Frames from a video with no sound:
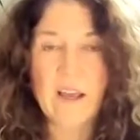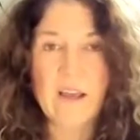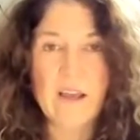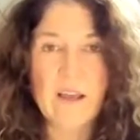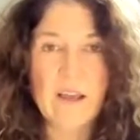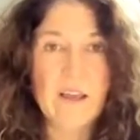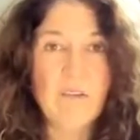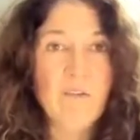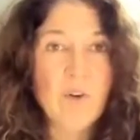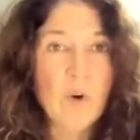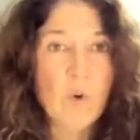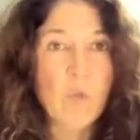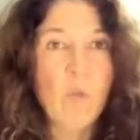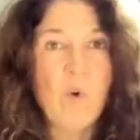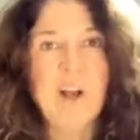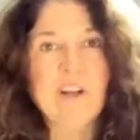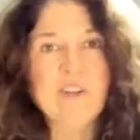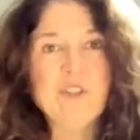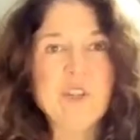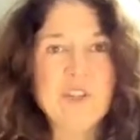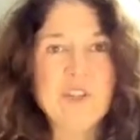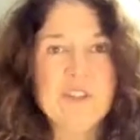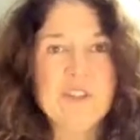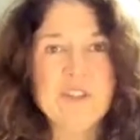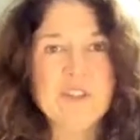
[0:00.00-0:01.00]
If you're
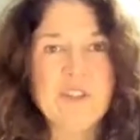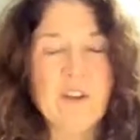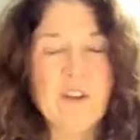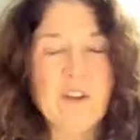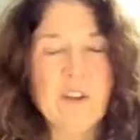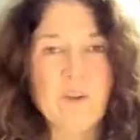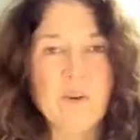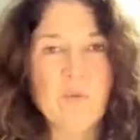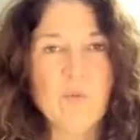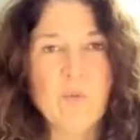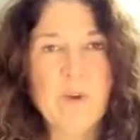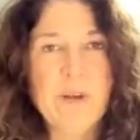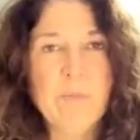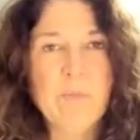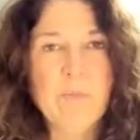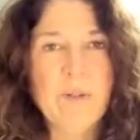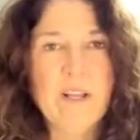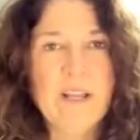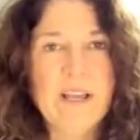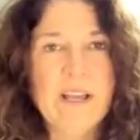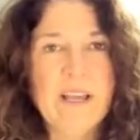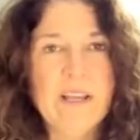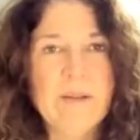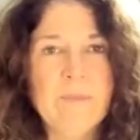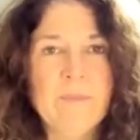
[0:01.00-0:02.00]
watching this on a
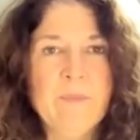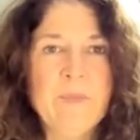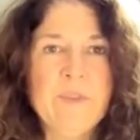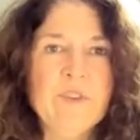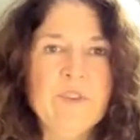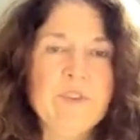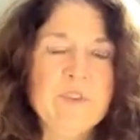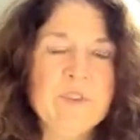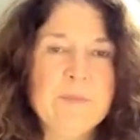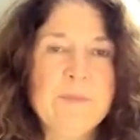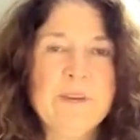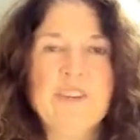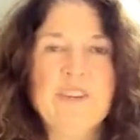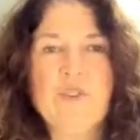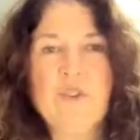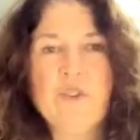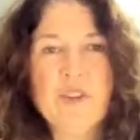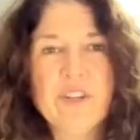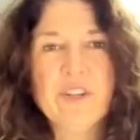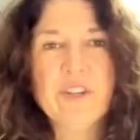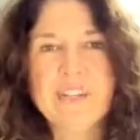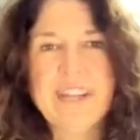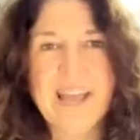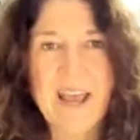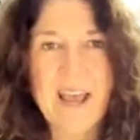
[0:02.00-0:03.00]
replay, just make sure
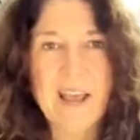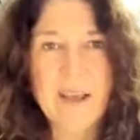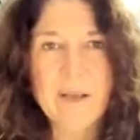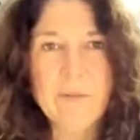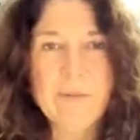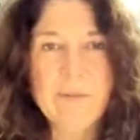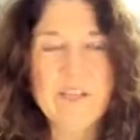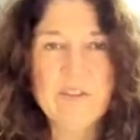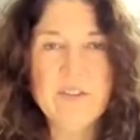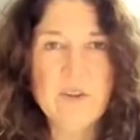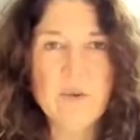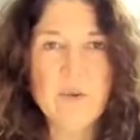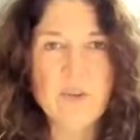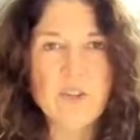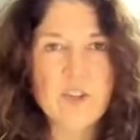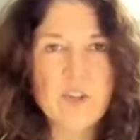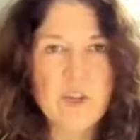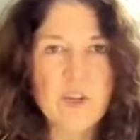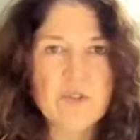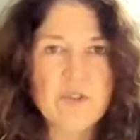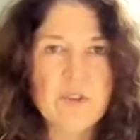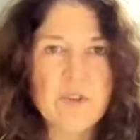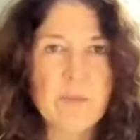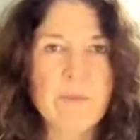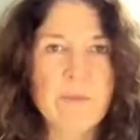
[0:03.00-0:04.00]
you tag me so it
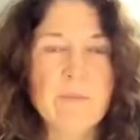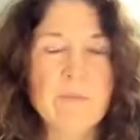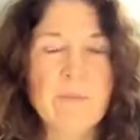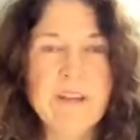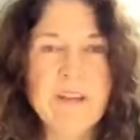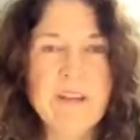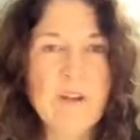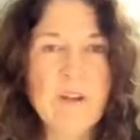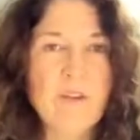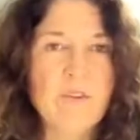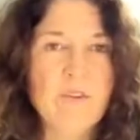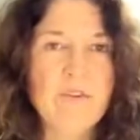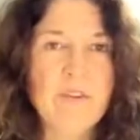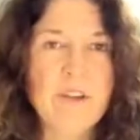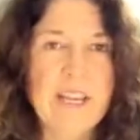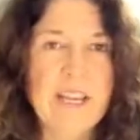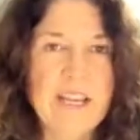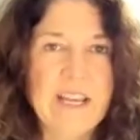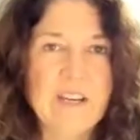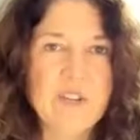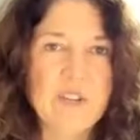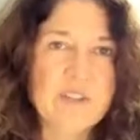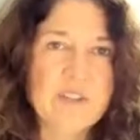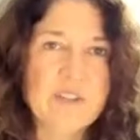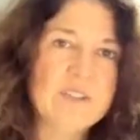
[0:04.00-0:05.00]
shows up in my
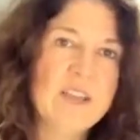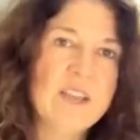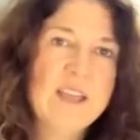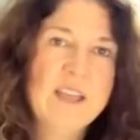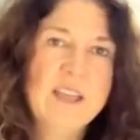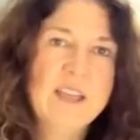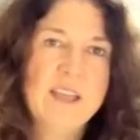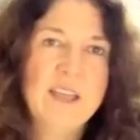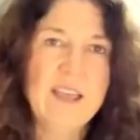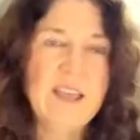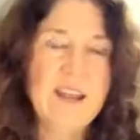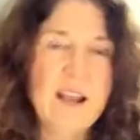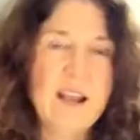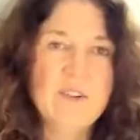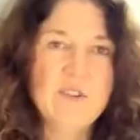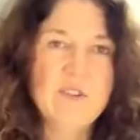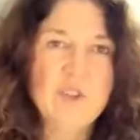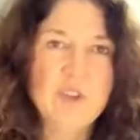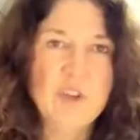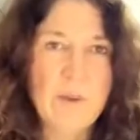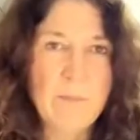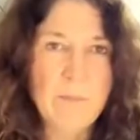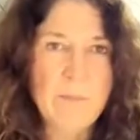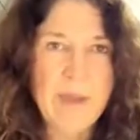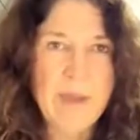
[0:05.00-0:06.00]
notifications and I'll
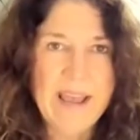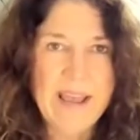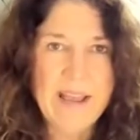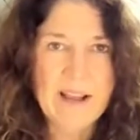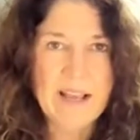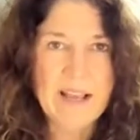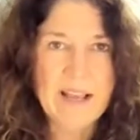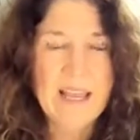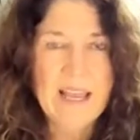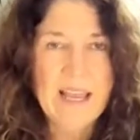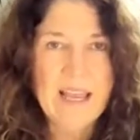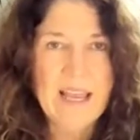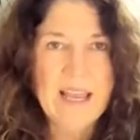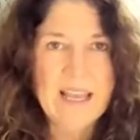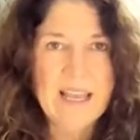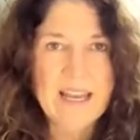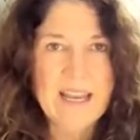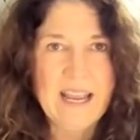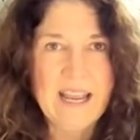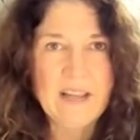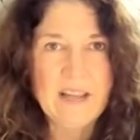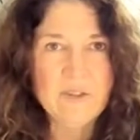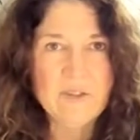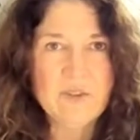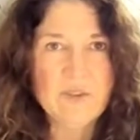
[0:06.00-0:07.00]
jump back and
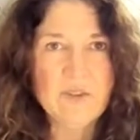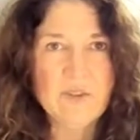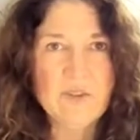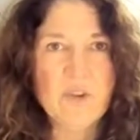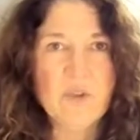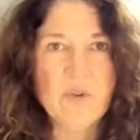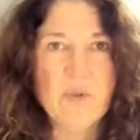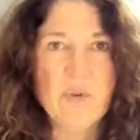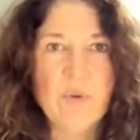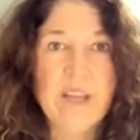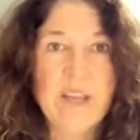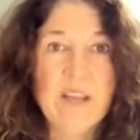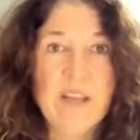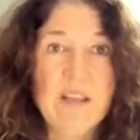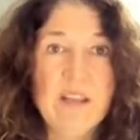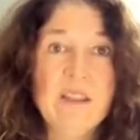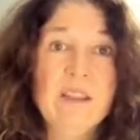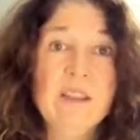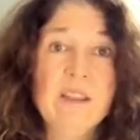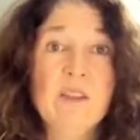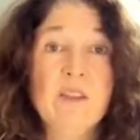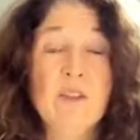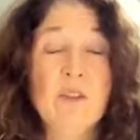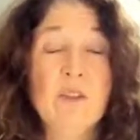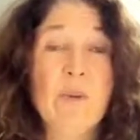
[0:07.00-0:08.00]
answer you
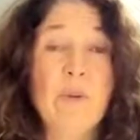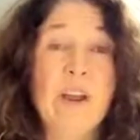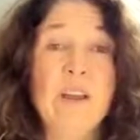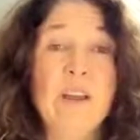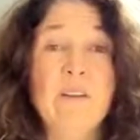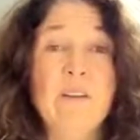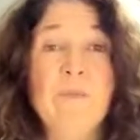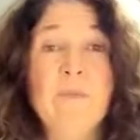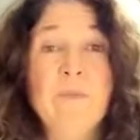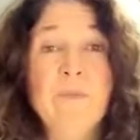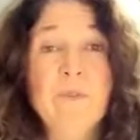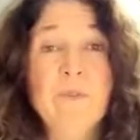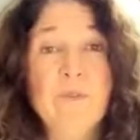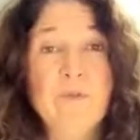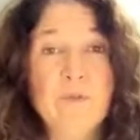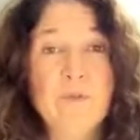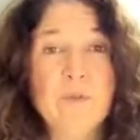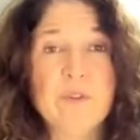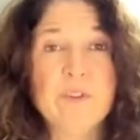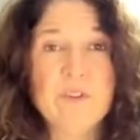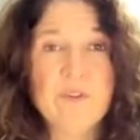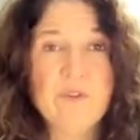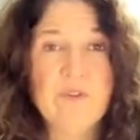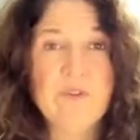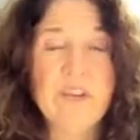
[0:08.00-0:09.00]
in the thread for
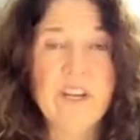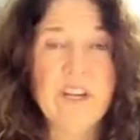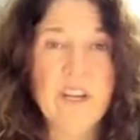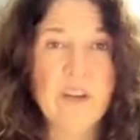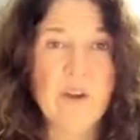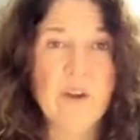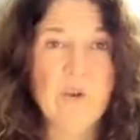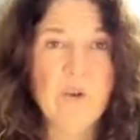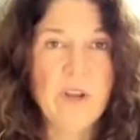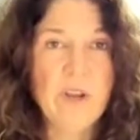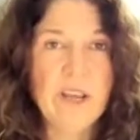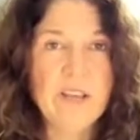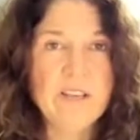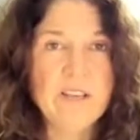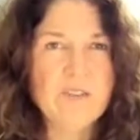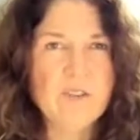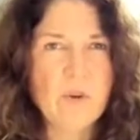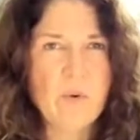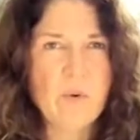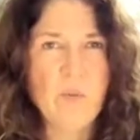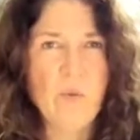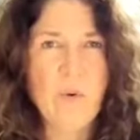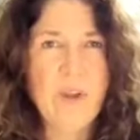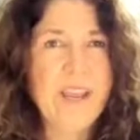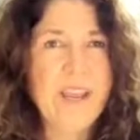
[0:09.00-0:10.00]
this video. Okay.
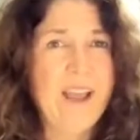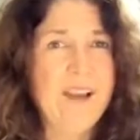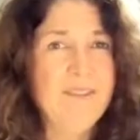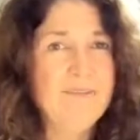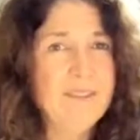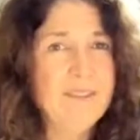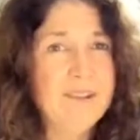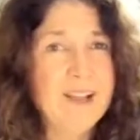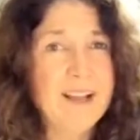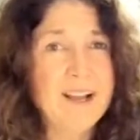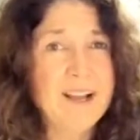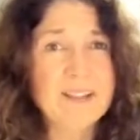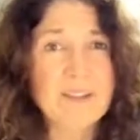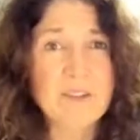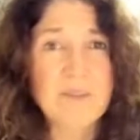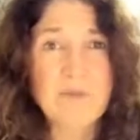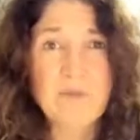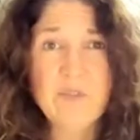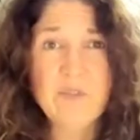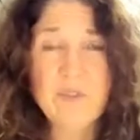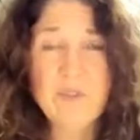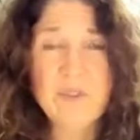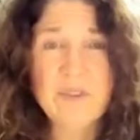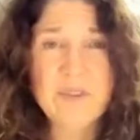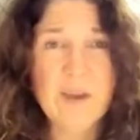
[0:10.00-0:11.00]
So we have lots of
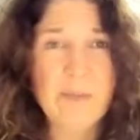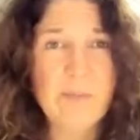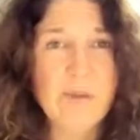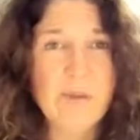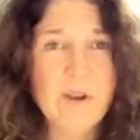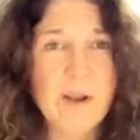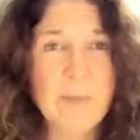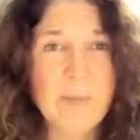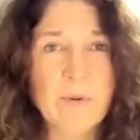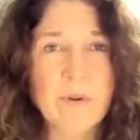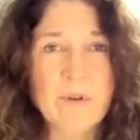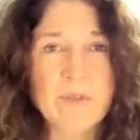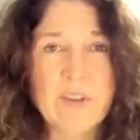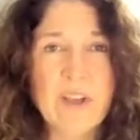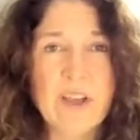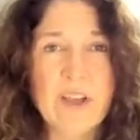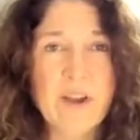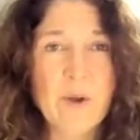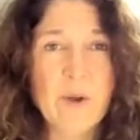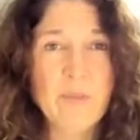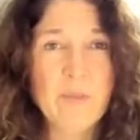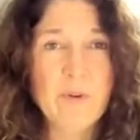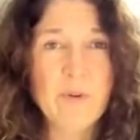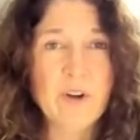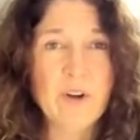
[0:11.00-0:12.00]
new Step It Uppers. I
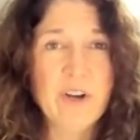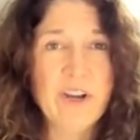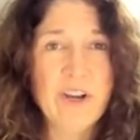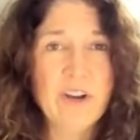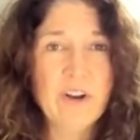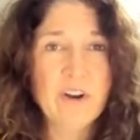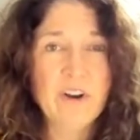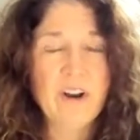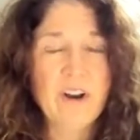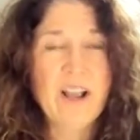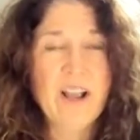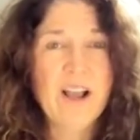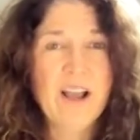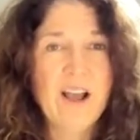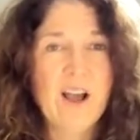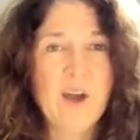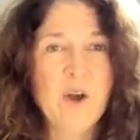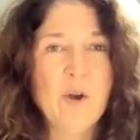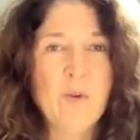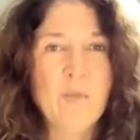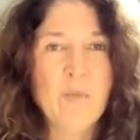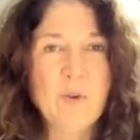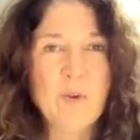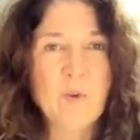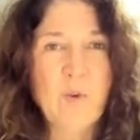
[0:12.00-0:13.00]
hope you're here. I
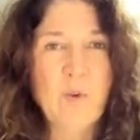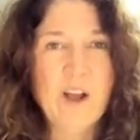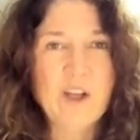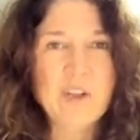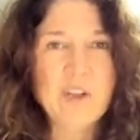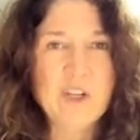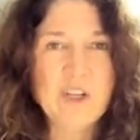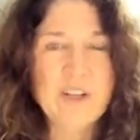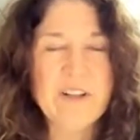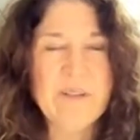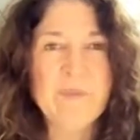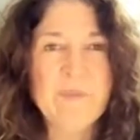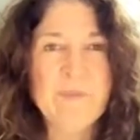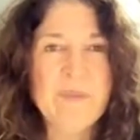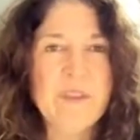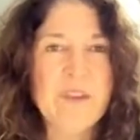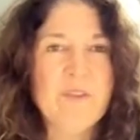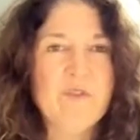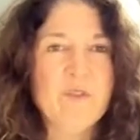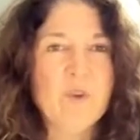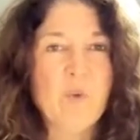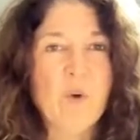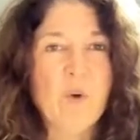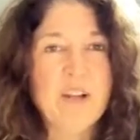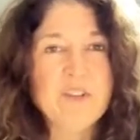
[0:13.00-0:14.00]
hope you're watching. If
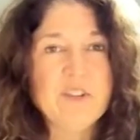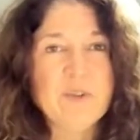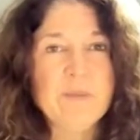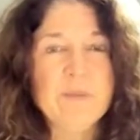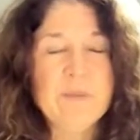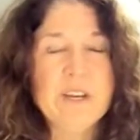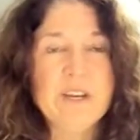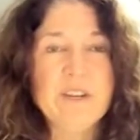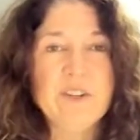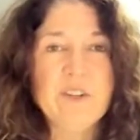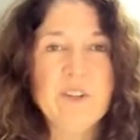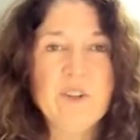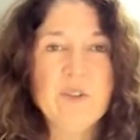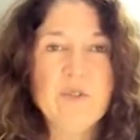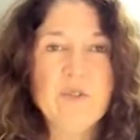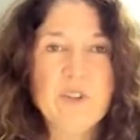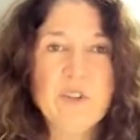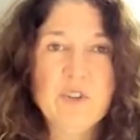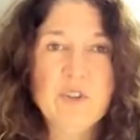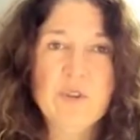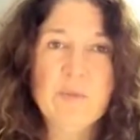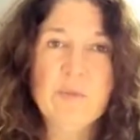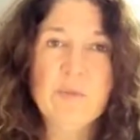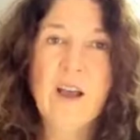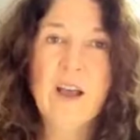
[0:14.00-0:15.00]
you're watching me on
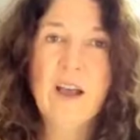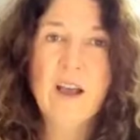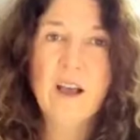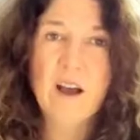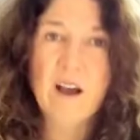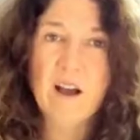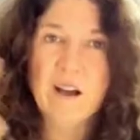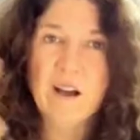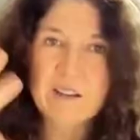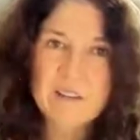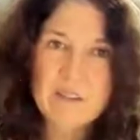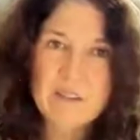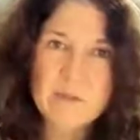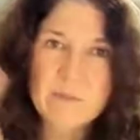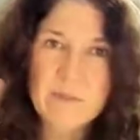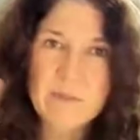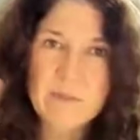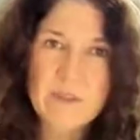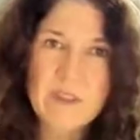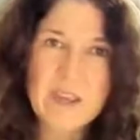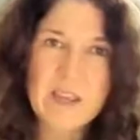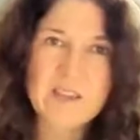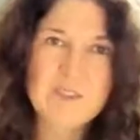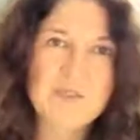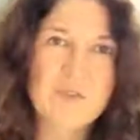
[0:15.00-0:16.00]
YouTube,
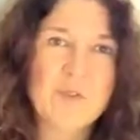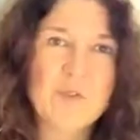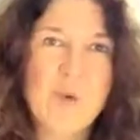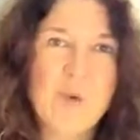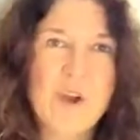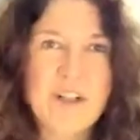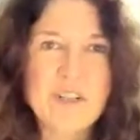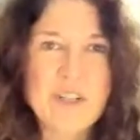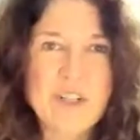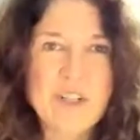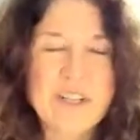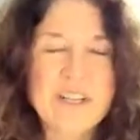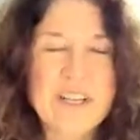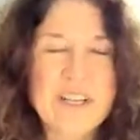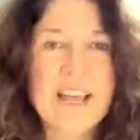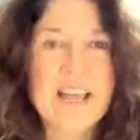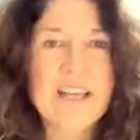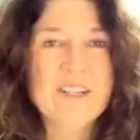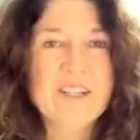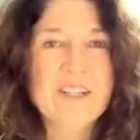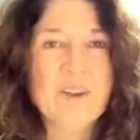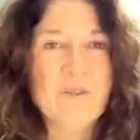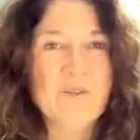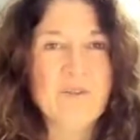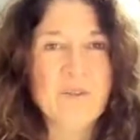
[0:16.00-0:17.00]
awesome. Thanks for watching.
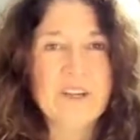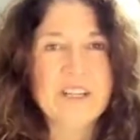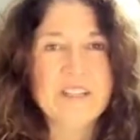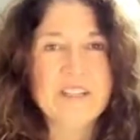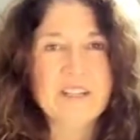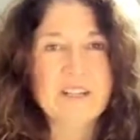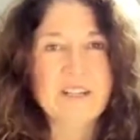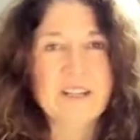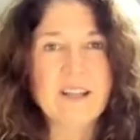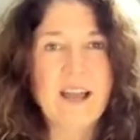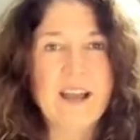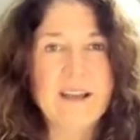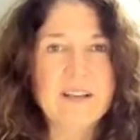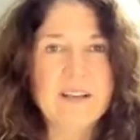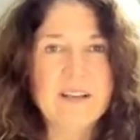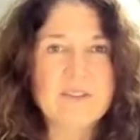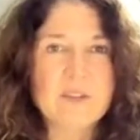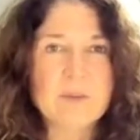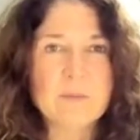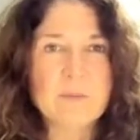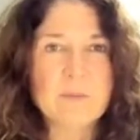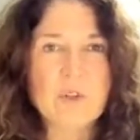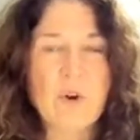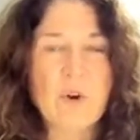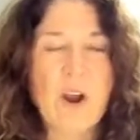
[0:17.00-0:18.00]
Don't forget to like,
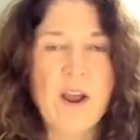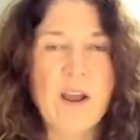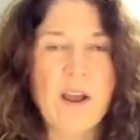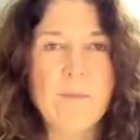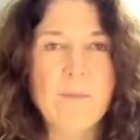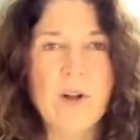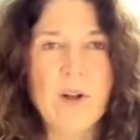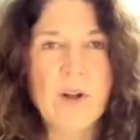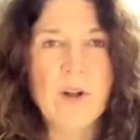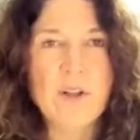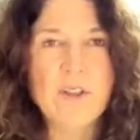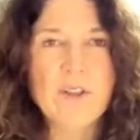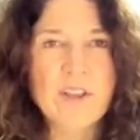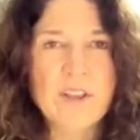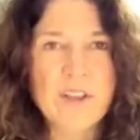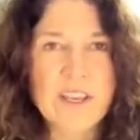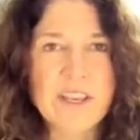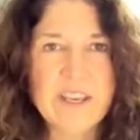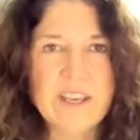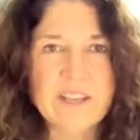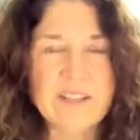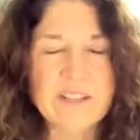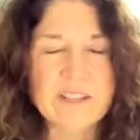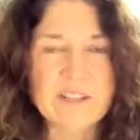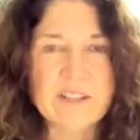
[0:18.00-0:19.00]
subscribe, all the
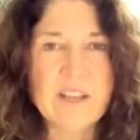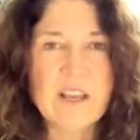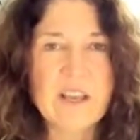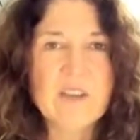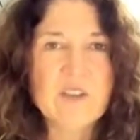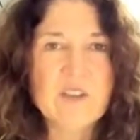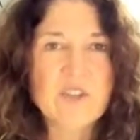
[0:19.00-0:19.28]
things.